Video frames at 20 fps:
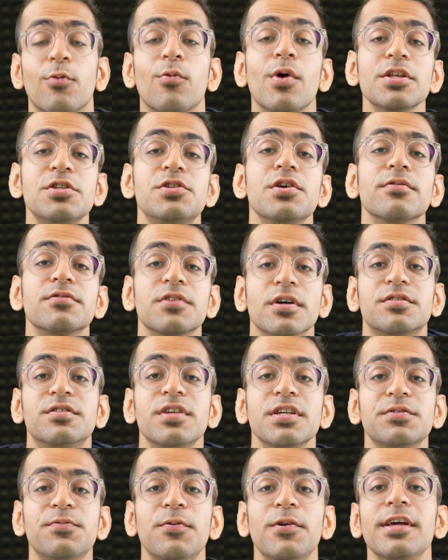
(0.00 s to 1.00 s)
Now once you have
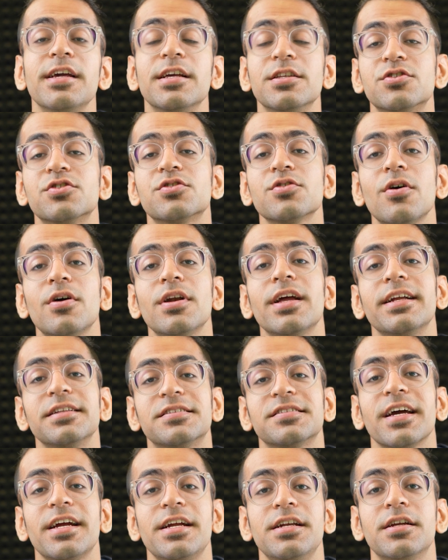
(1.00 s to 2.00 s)
successfully installed
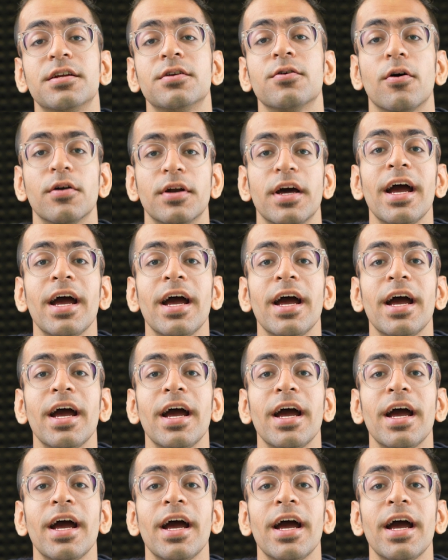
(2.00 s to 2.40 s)
and signed in on